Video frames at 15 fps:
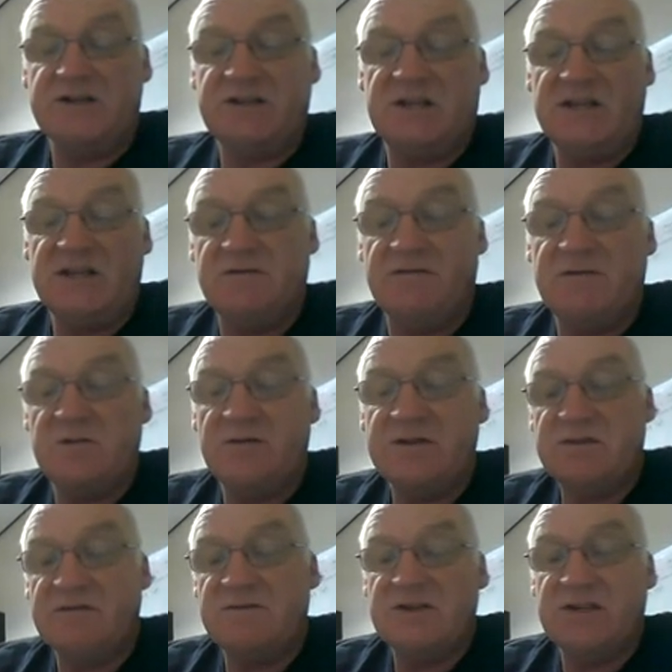to see the
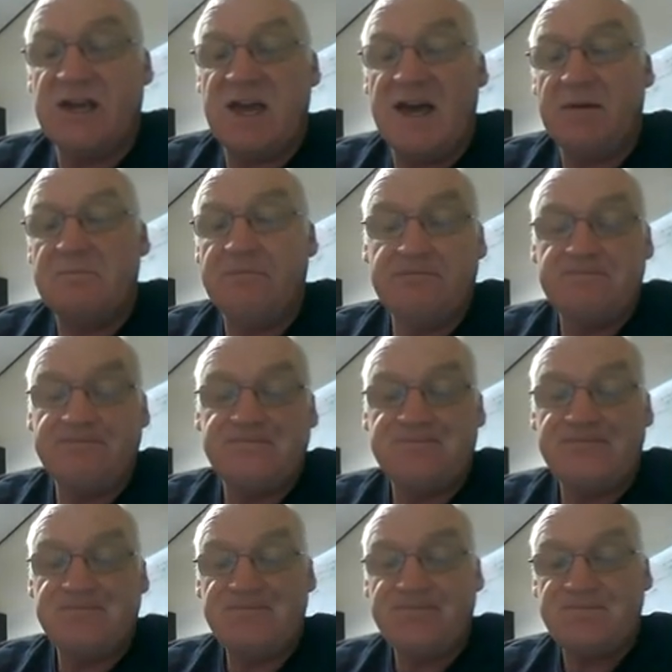influence of the sea air
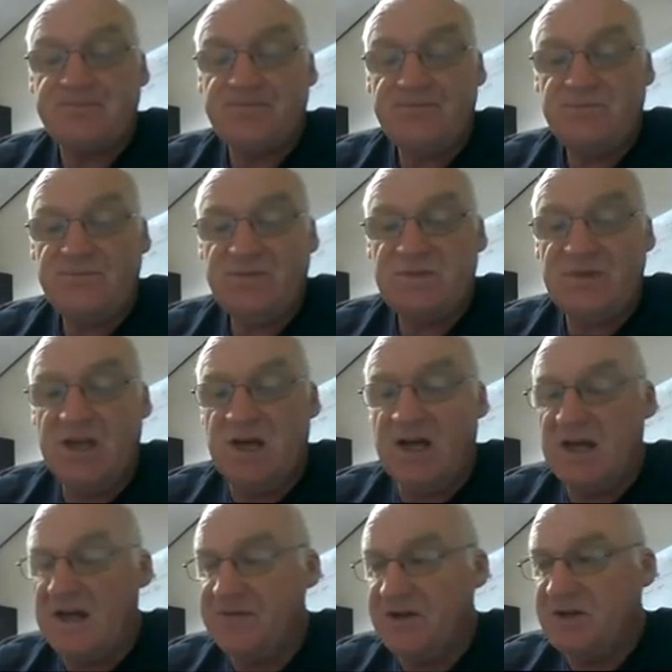
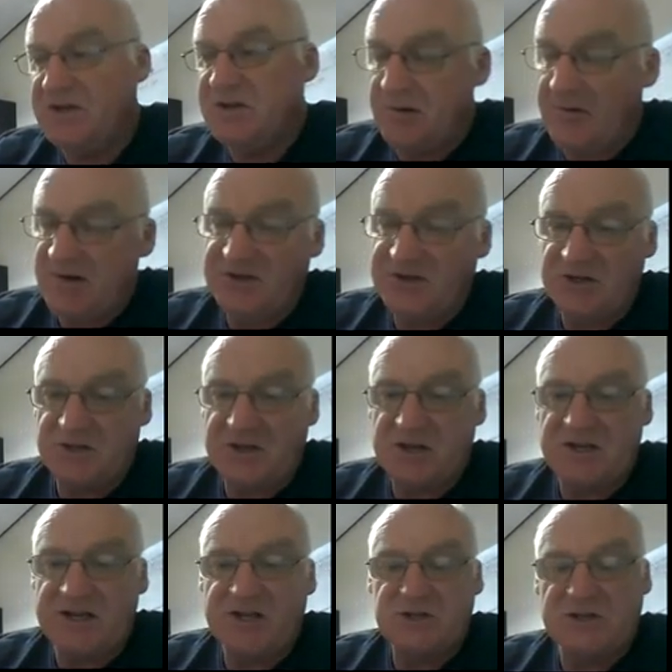and the deterioration of the
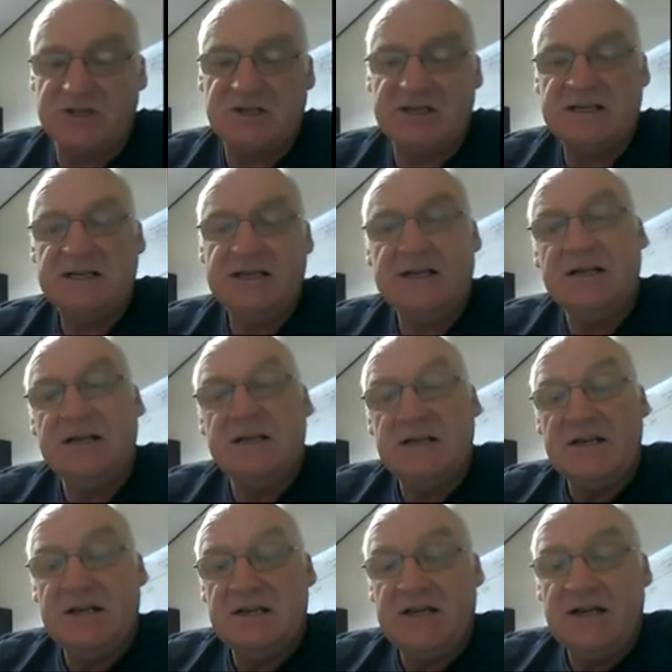conditions.
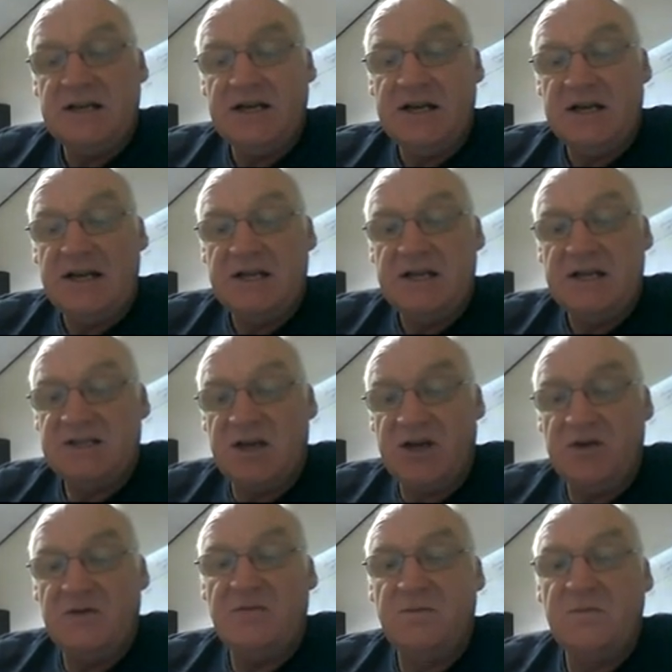
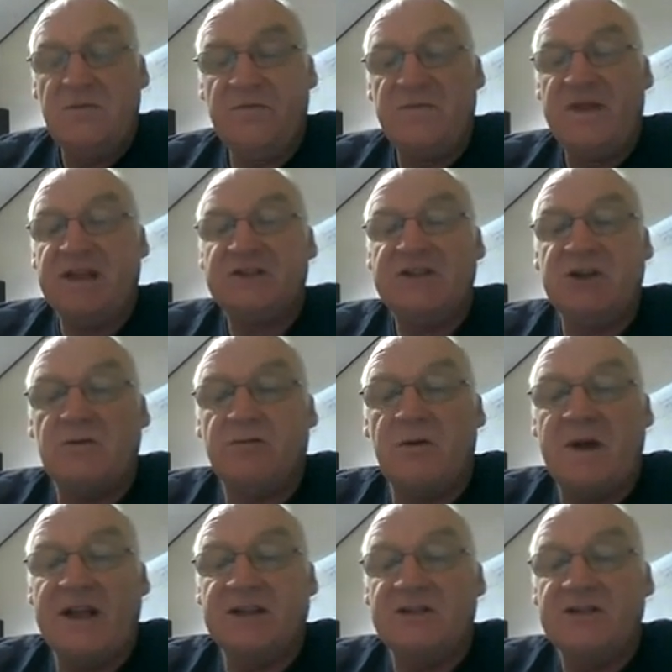So it still
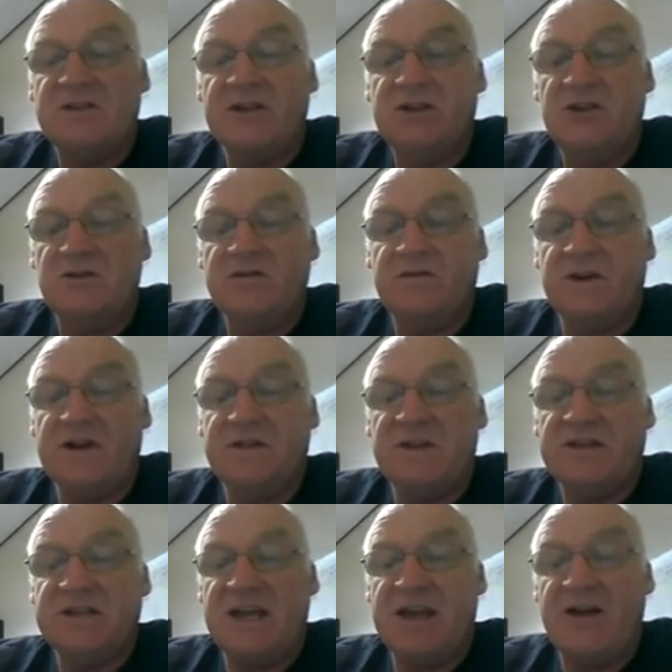remains useful in
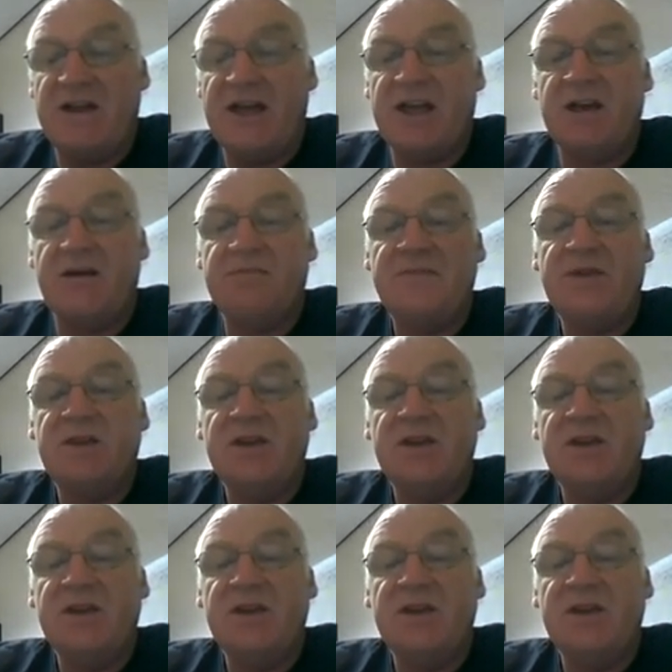this area here.